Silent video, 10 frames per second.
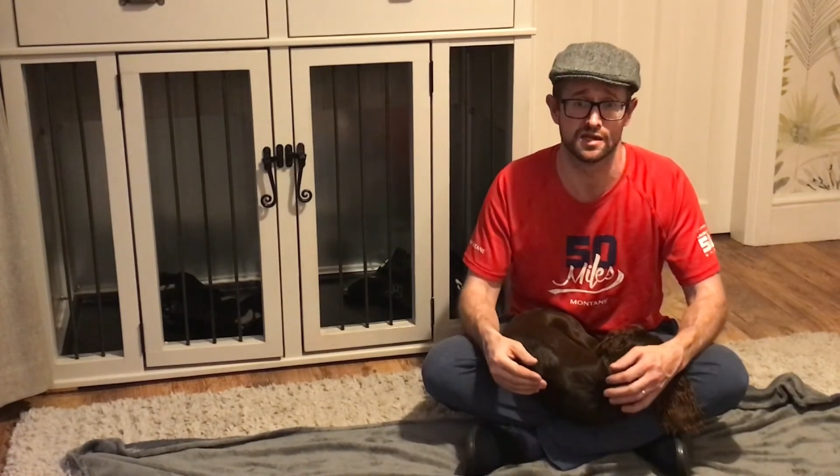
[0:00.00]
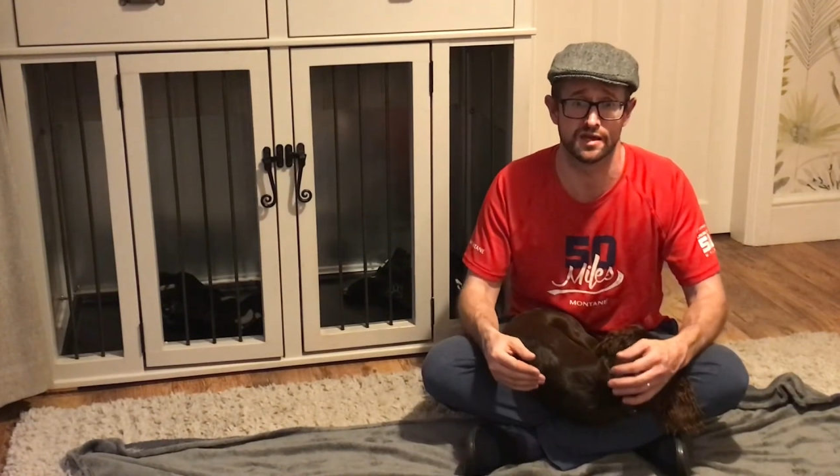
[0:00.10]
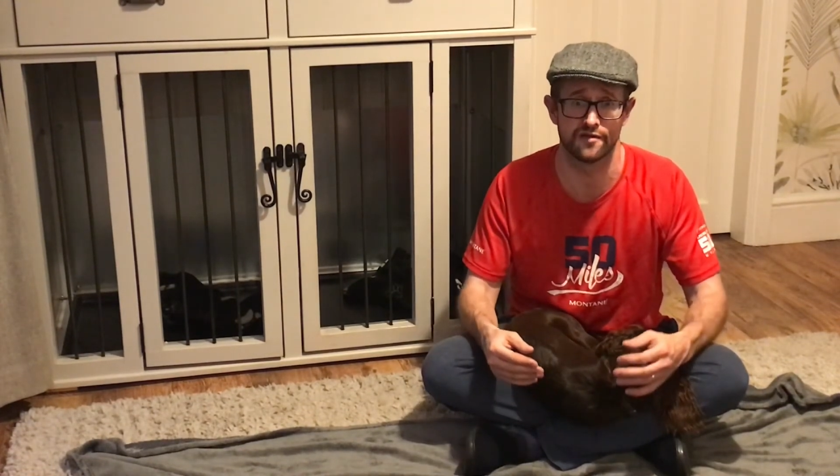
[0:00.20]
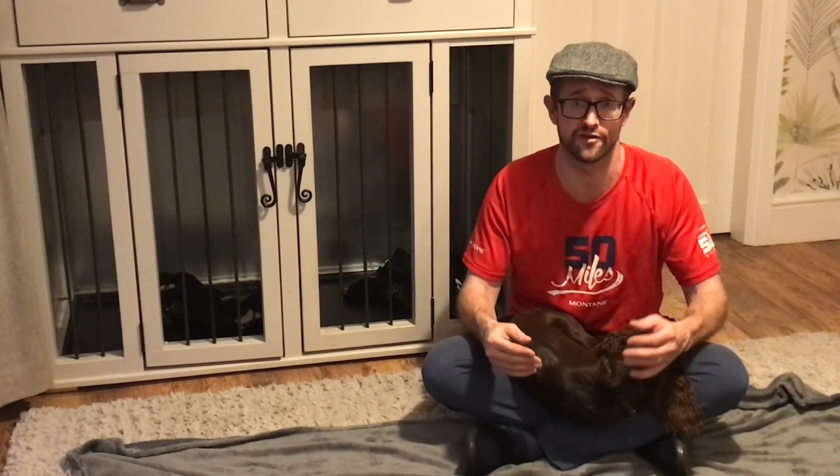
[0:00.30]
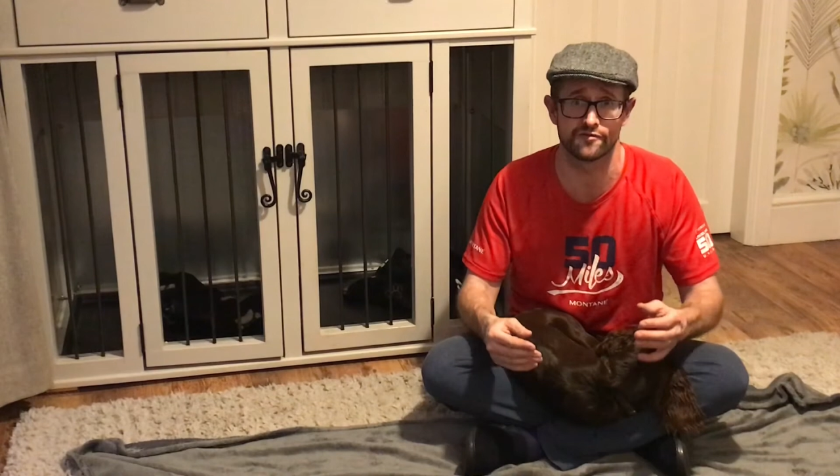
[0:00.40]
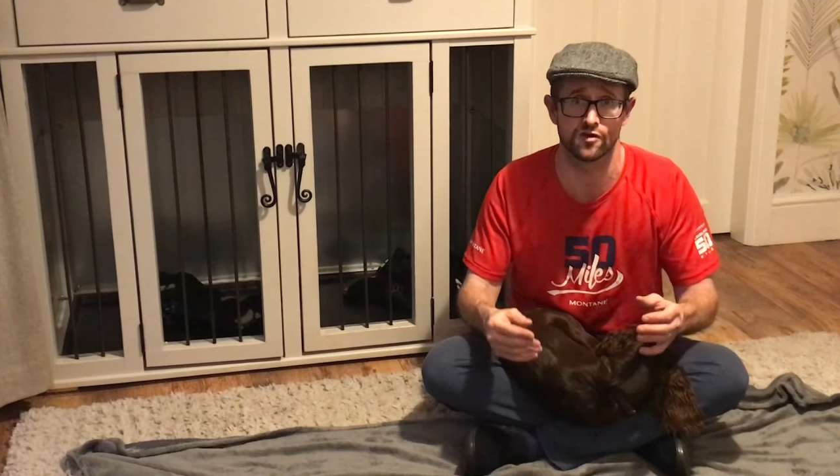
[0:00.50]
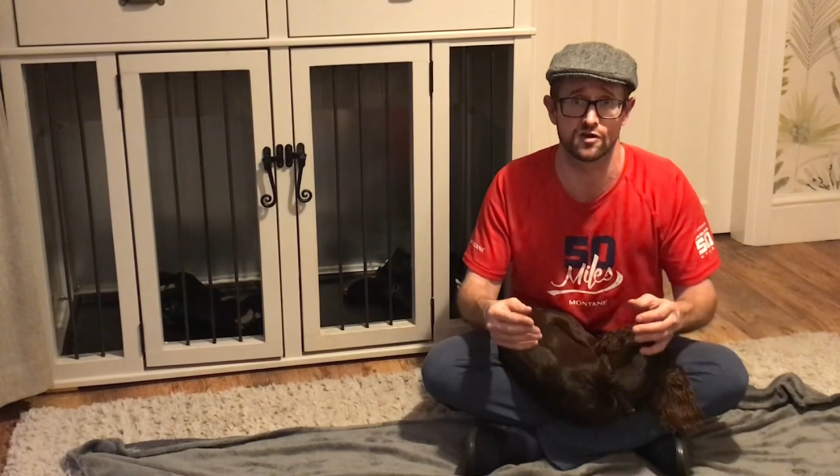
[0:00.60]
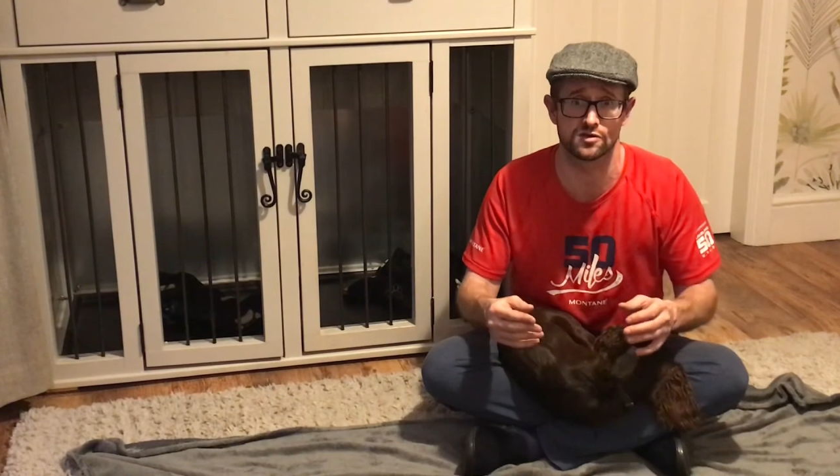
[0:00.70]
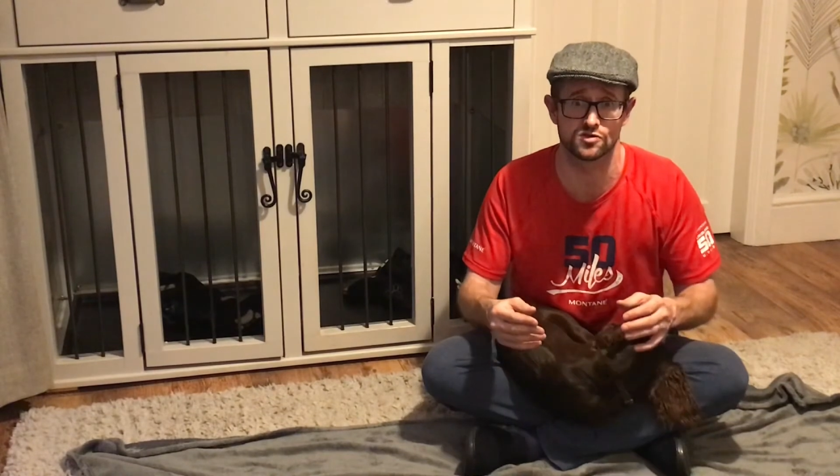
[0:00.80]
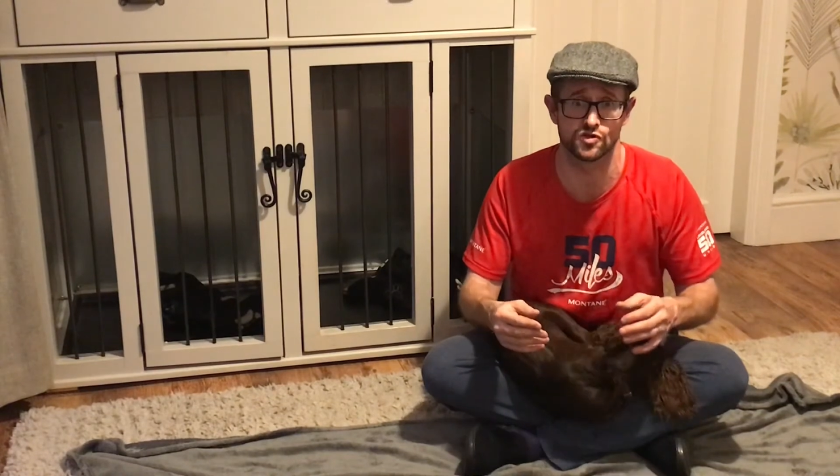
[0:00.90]
if I've got
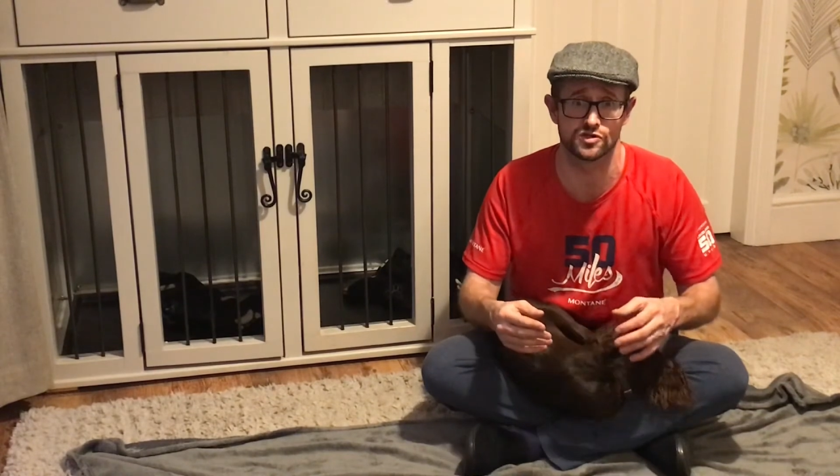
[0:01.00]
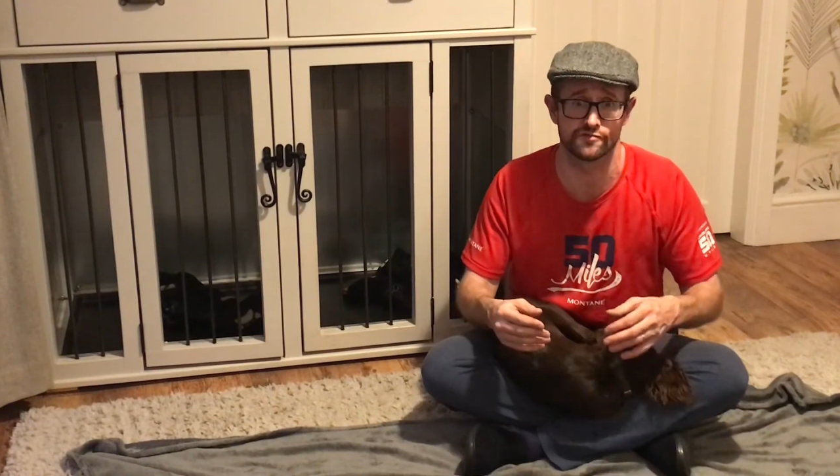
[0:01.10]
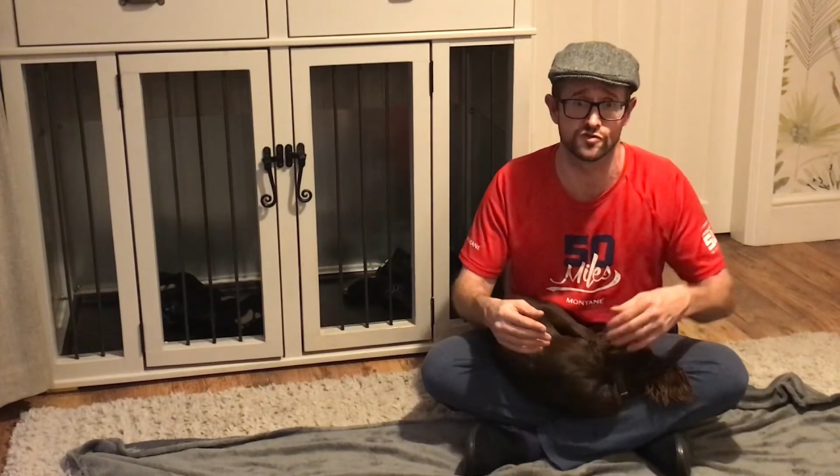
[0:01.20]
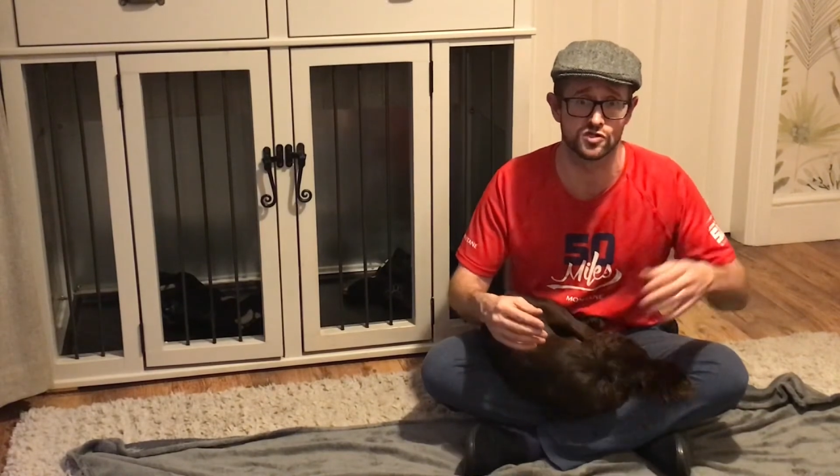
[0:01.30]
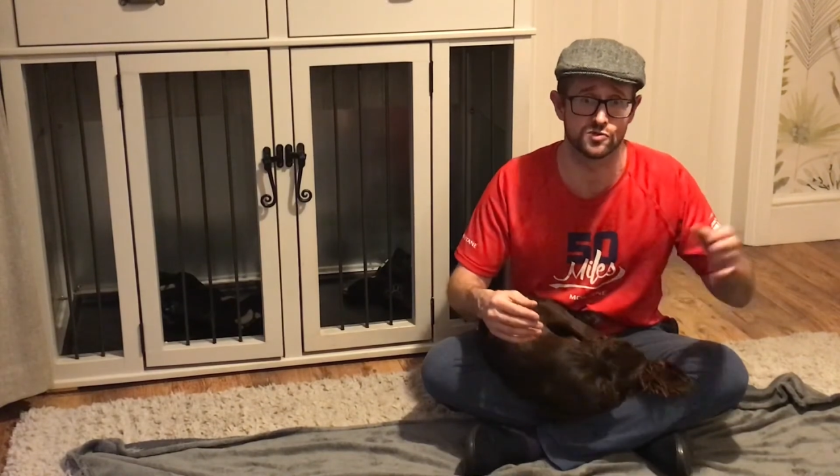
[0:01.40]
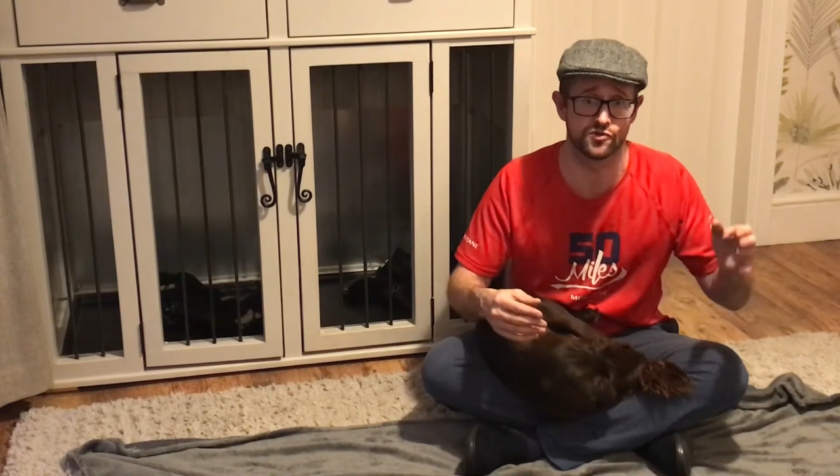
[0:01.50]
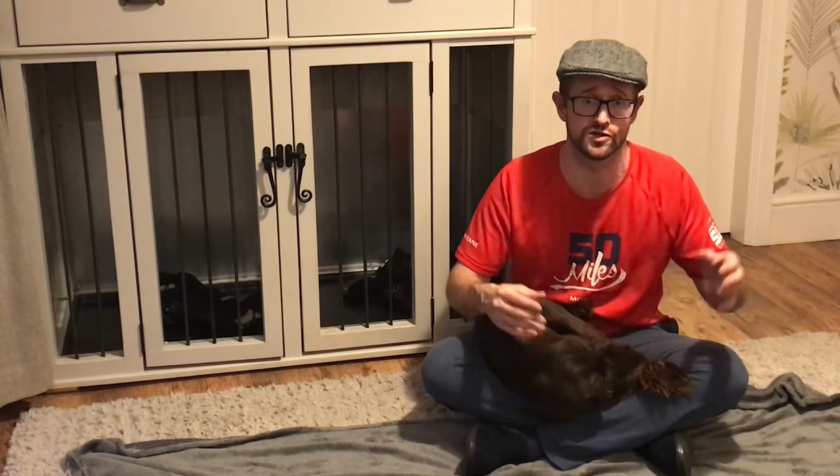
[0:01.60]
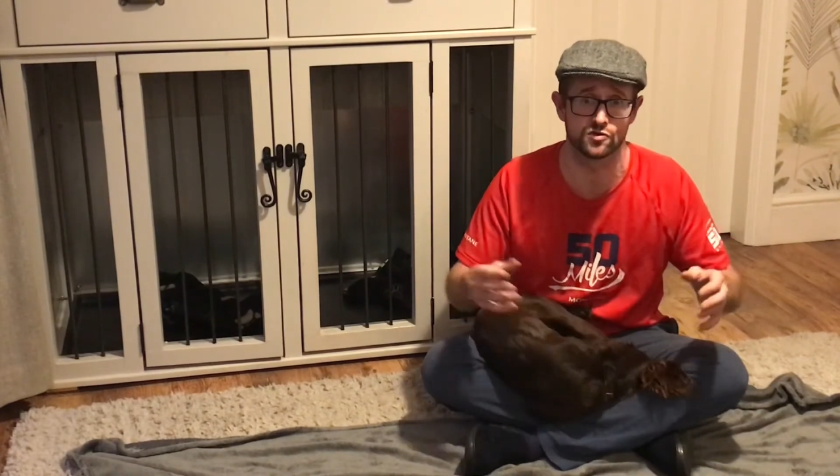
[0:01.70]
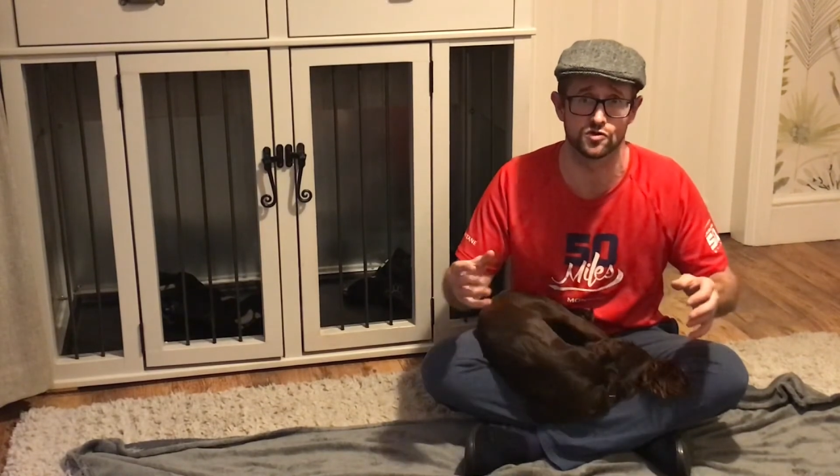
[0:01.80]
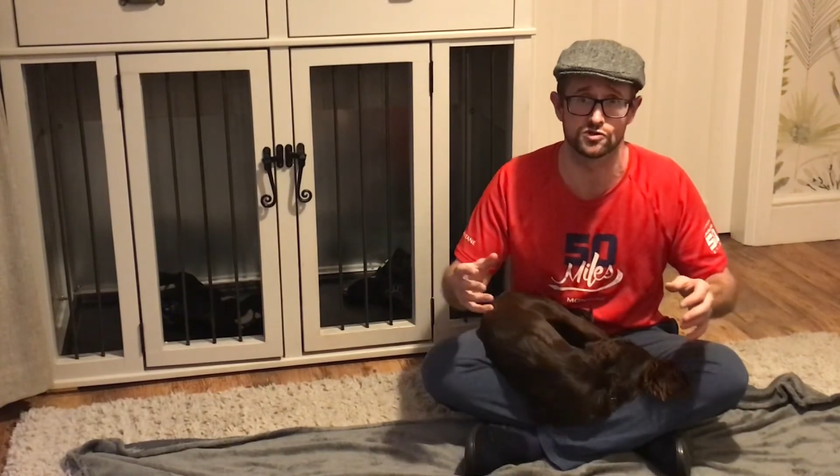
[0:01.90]
a choice of customer A or
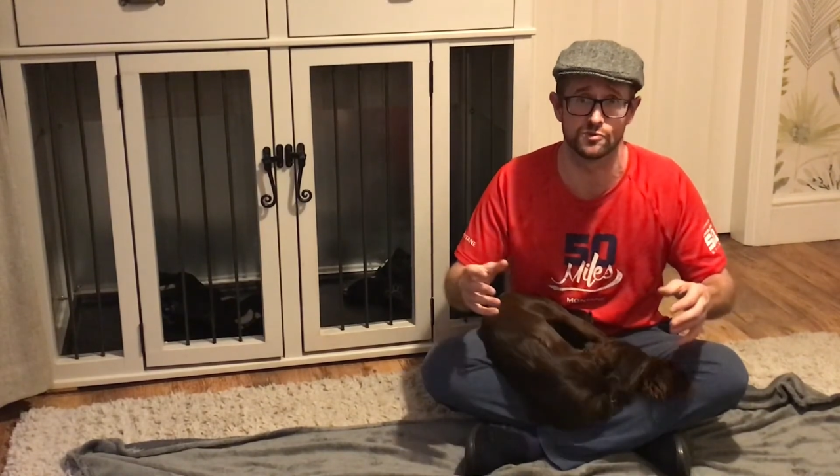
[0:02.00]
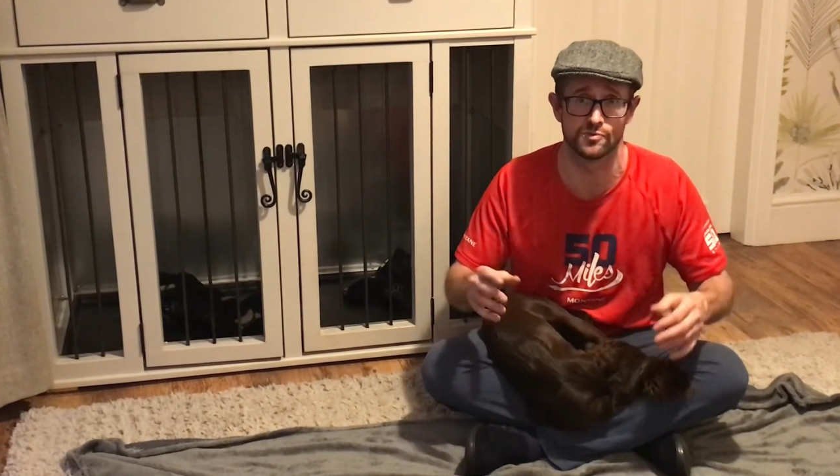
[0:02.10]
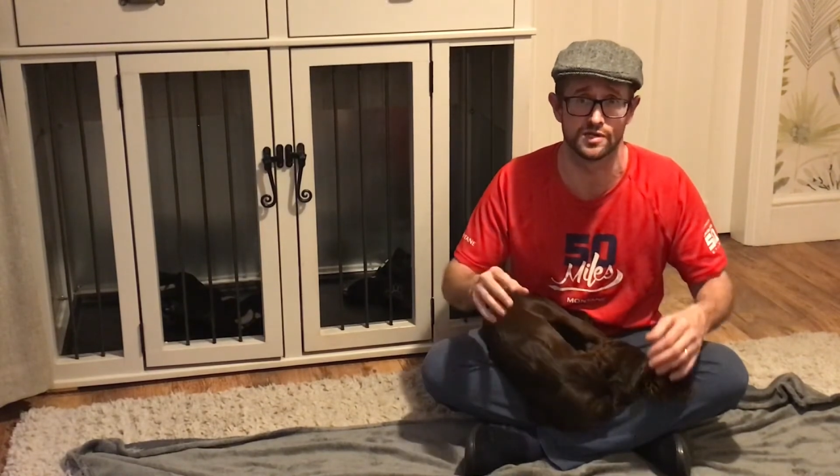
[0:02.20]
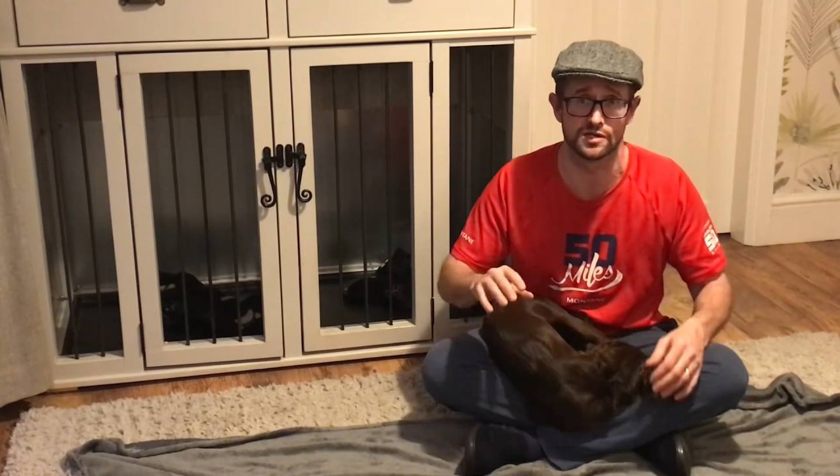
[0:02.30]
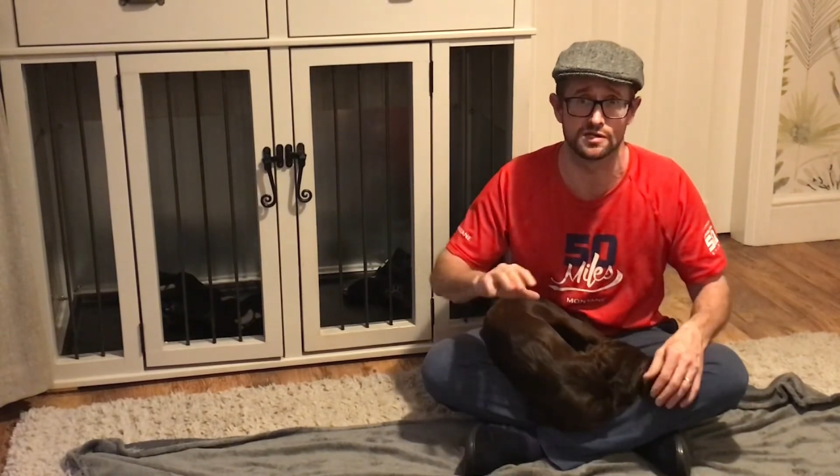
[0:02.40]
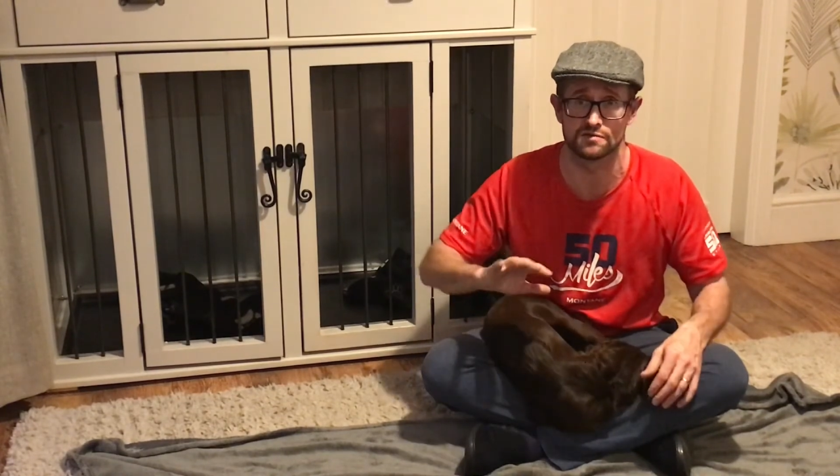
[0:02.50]
customer B,